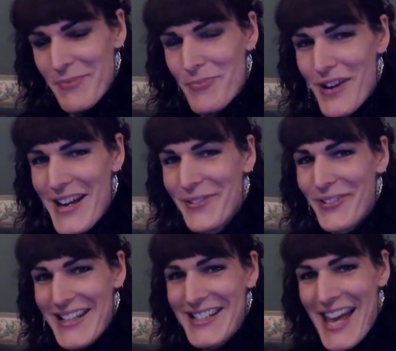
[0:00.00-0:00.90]

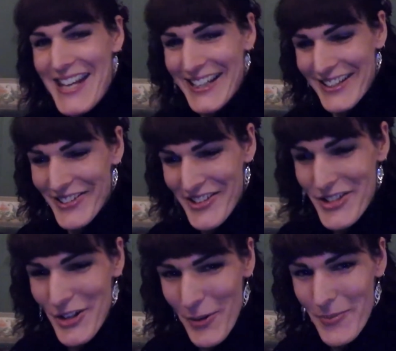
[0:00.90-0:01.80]
bravely taking on the
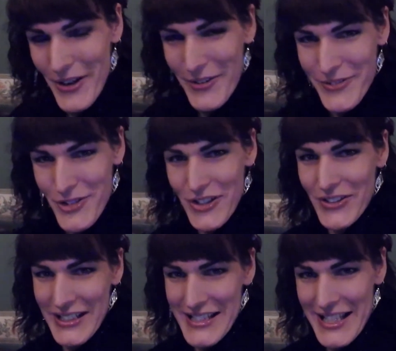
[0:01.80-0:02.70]
job of
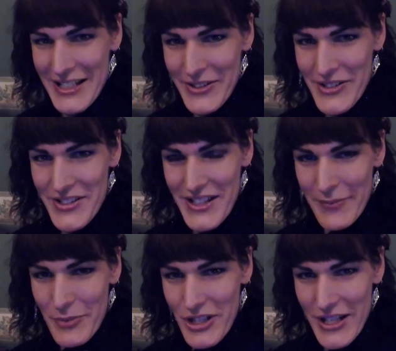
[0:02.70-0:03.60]
triggering sounds
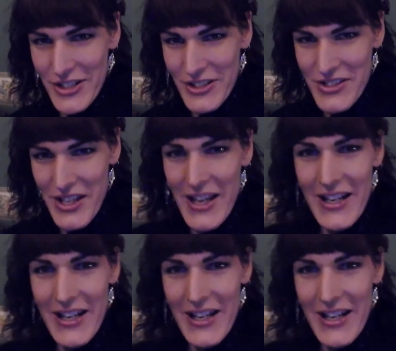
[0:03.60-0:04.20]
and projections.